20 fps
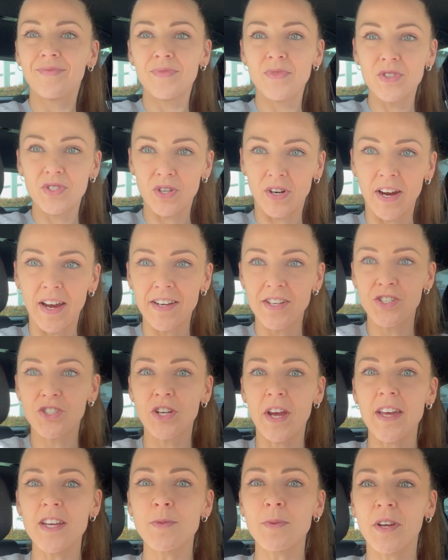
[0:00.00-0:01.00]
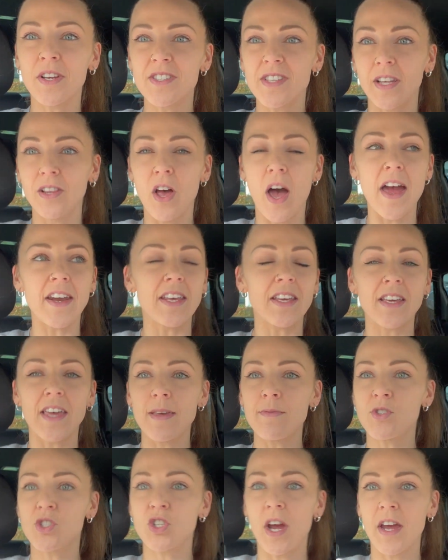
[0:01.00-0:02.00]
Sorry, I just changed because the lighting
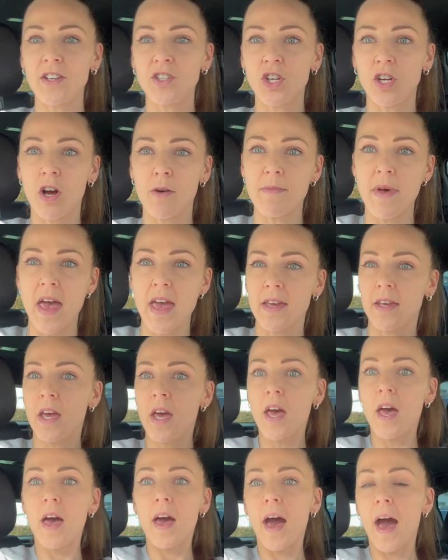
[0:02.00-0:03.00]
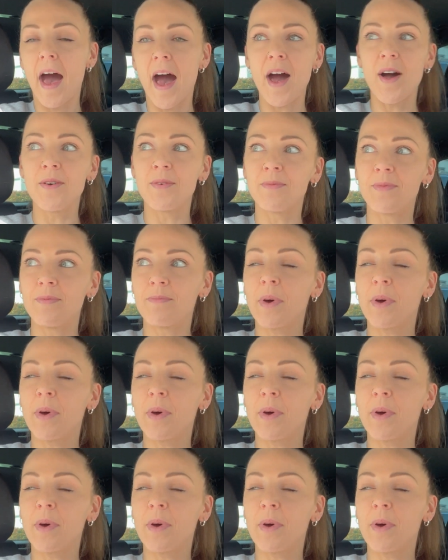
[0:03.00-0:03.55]
keeps changing on me.